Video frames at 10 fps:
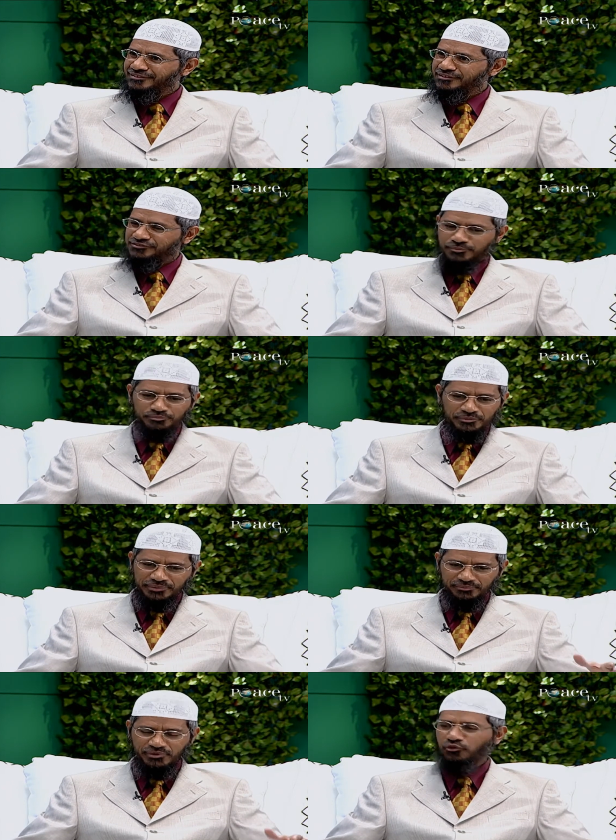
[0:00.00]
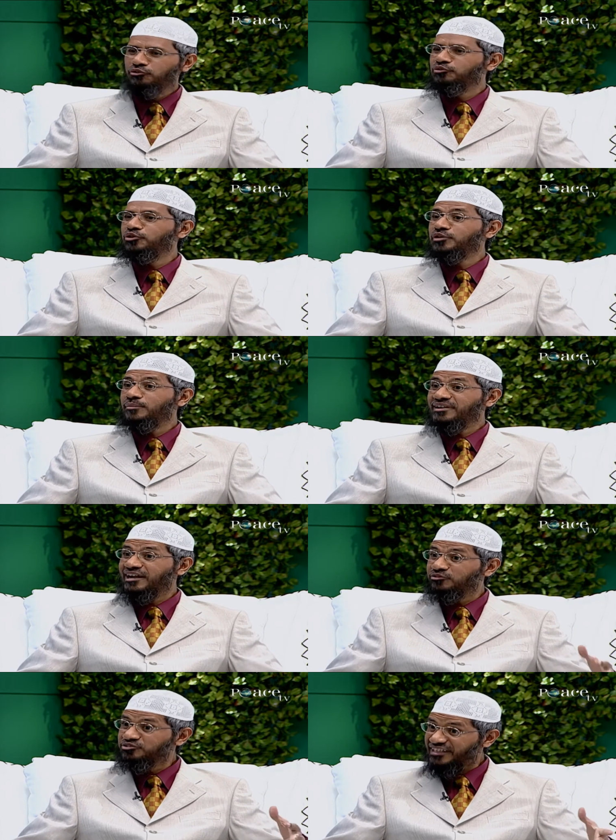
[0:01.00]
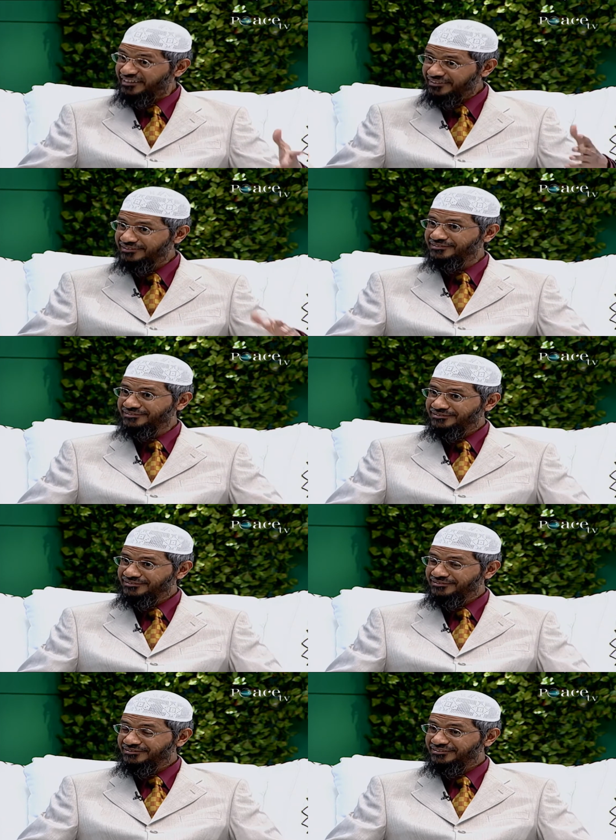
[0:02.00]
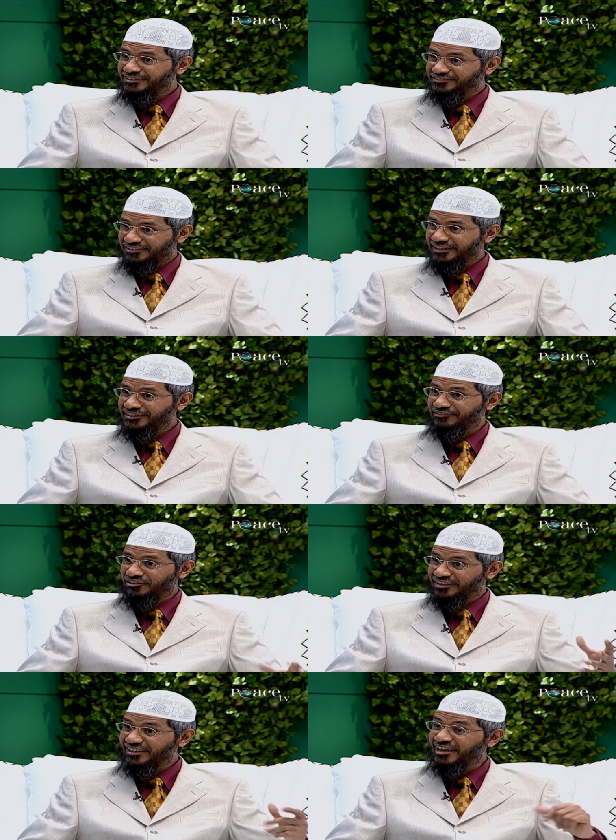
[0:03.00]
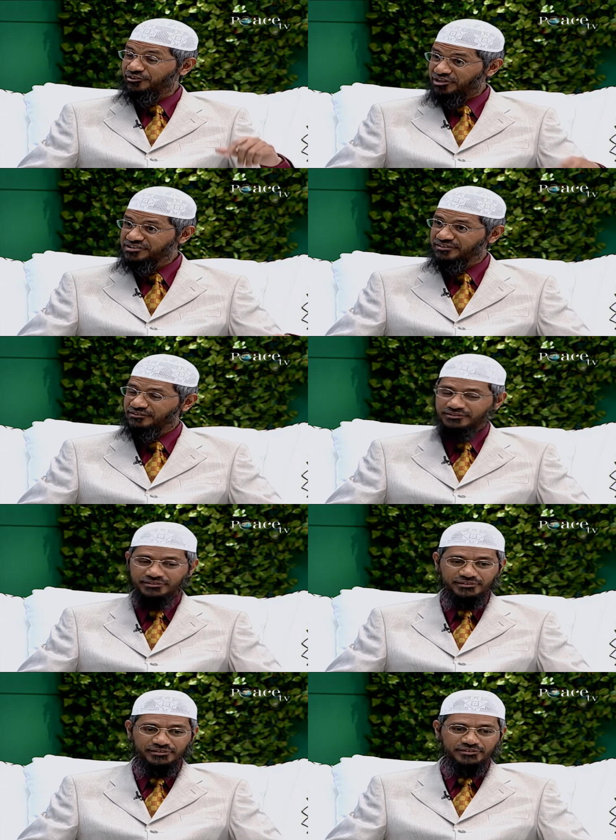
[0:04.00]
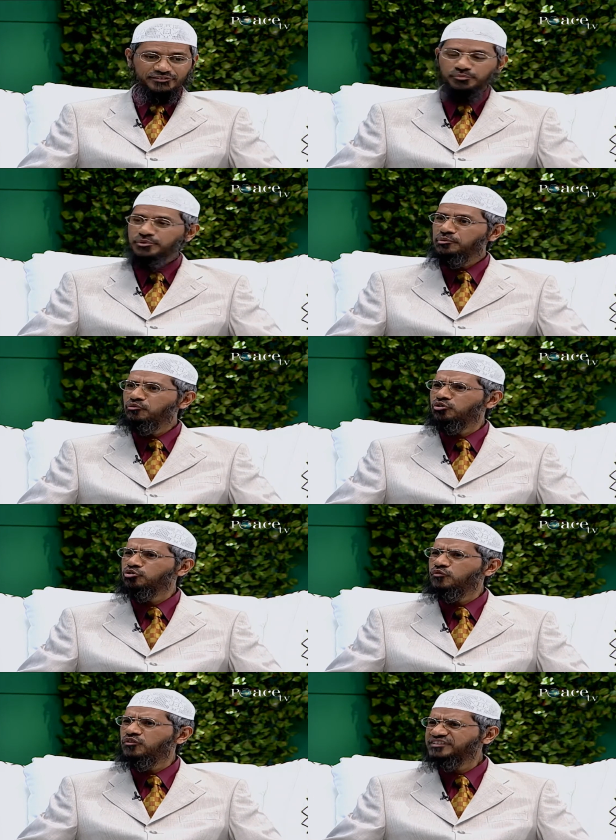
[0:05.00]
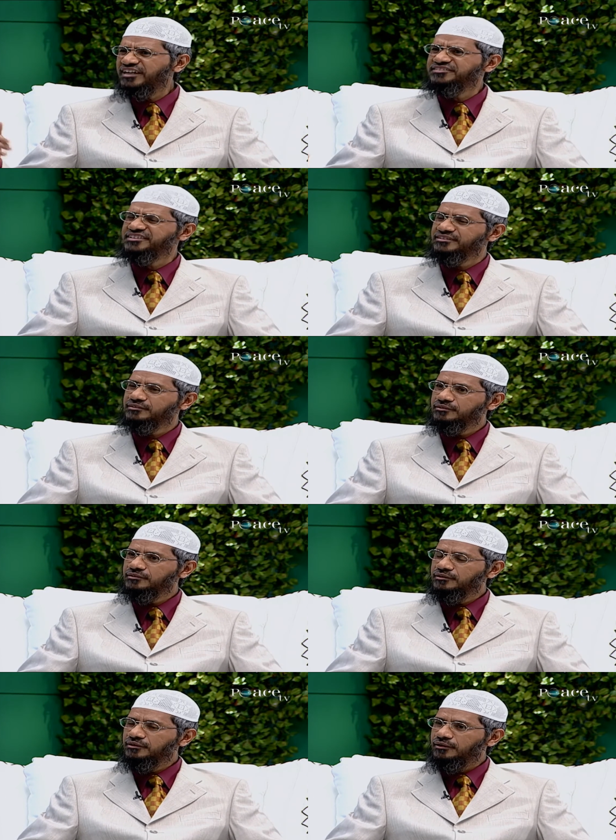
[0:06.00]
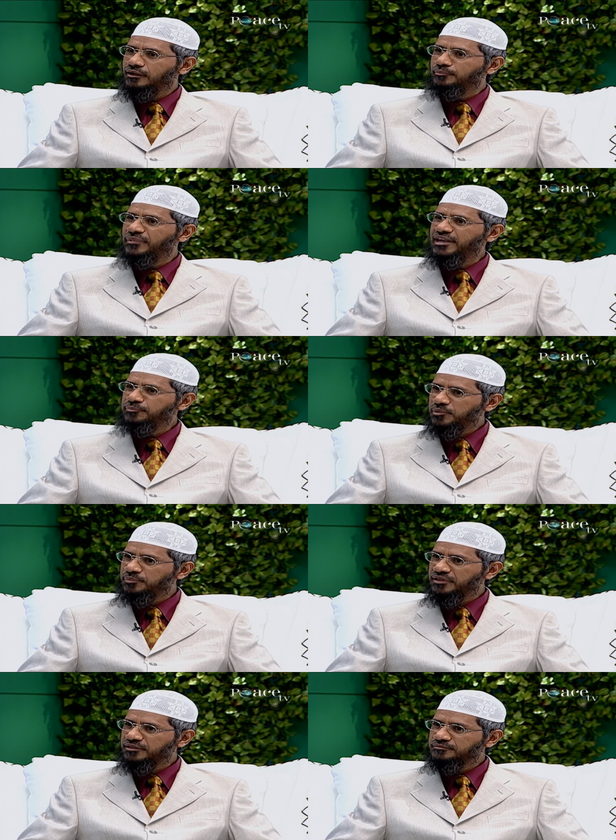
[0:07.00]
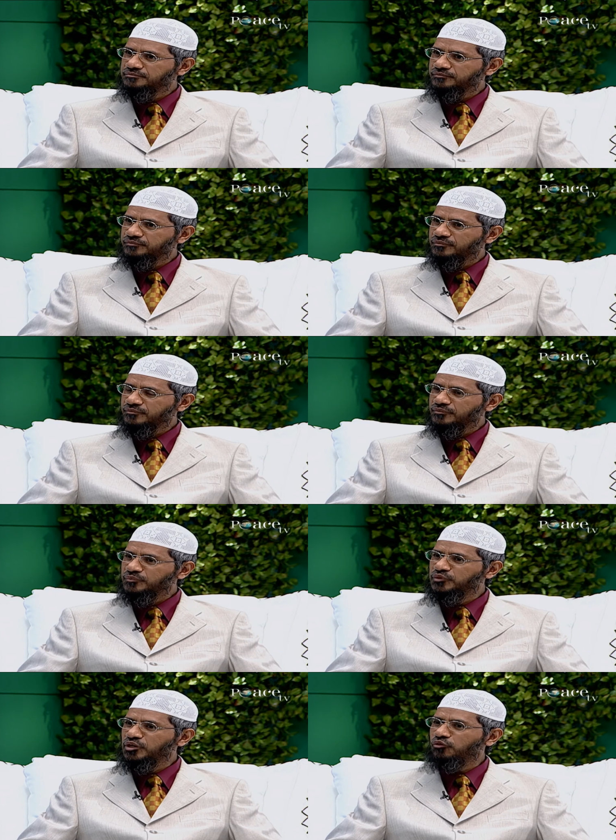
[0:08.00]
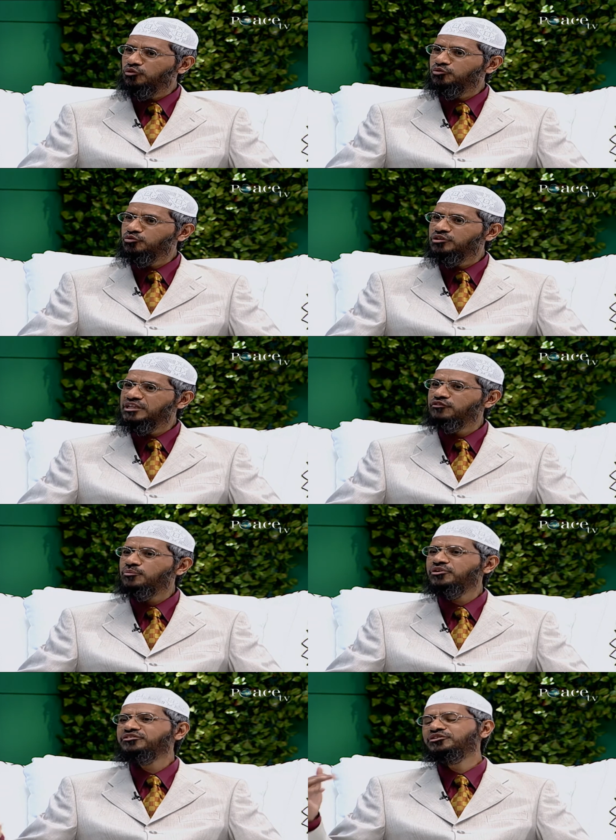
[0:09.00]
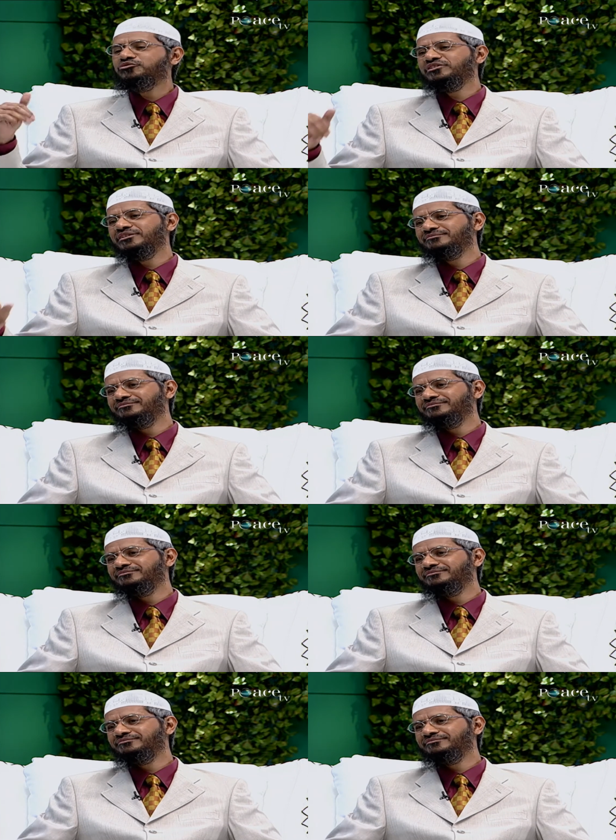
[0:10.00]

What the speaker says: Some people may want to go to America to study. It's a country where you can get education. Some people want to go for sightseeing. Many people, they want to go there for prostitution.